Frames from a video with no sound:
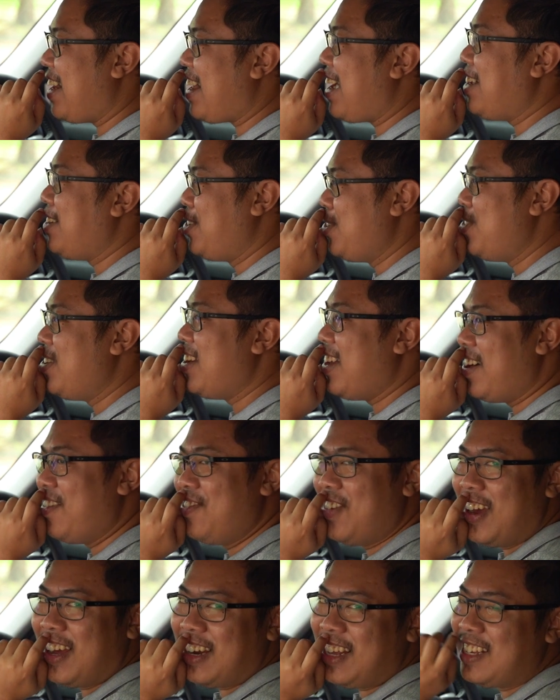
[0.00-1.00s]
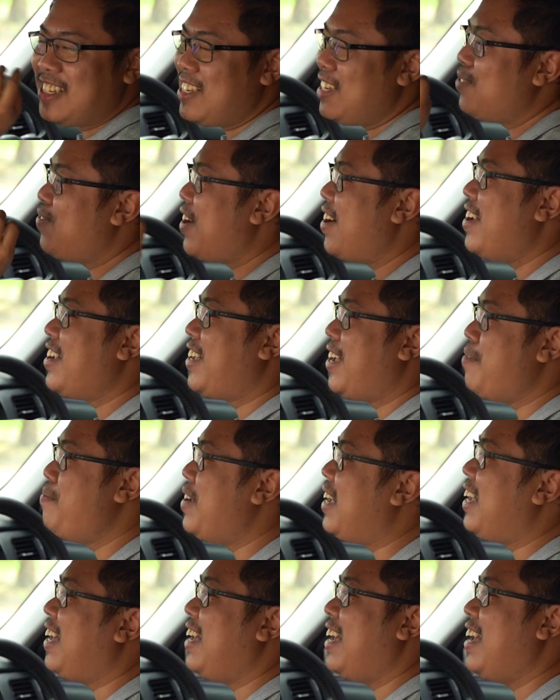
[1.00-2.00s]
and I do love it. It's very
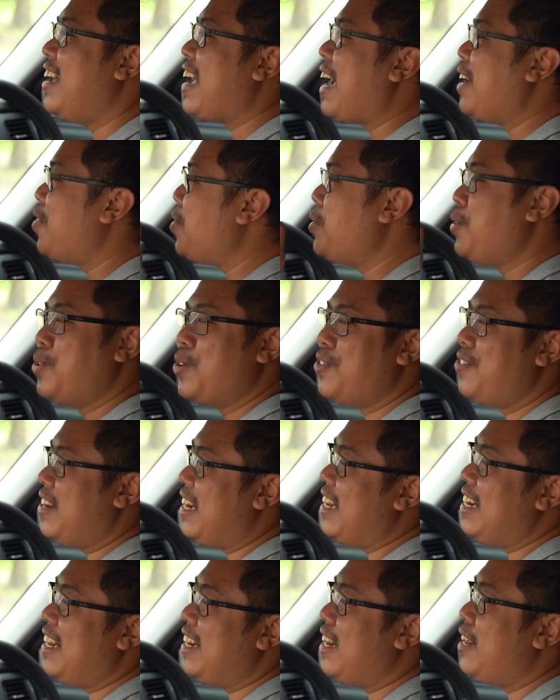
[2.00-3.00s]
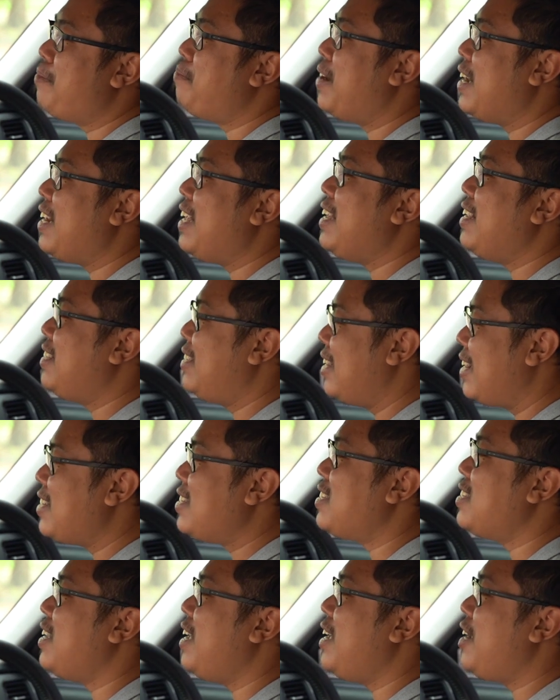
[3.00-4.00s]
gimmicky. I know you don't really need it, but it
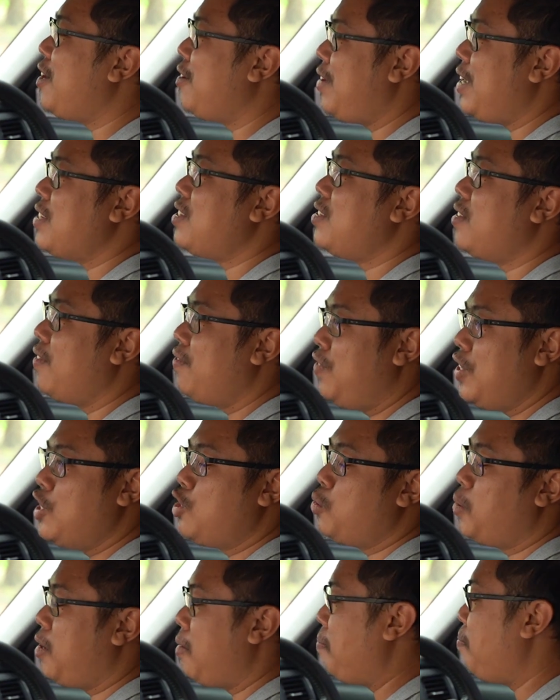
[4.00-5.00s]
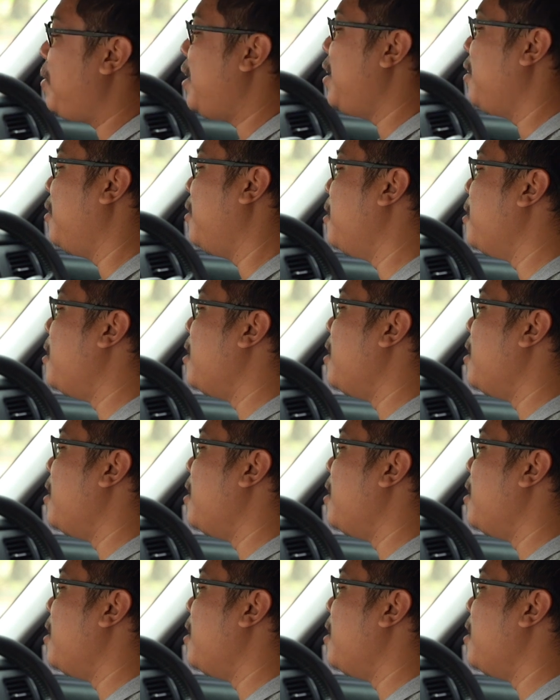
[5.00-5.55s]
does increase the visual appeal.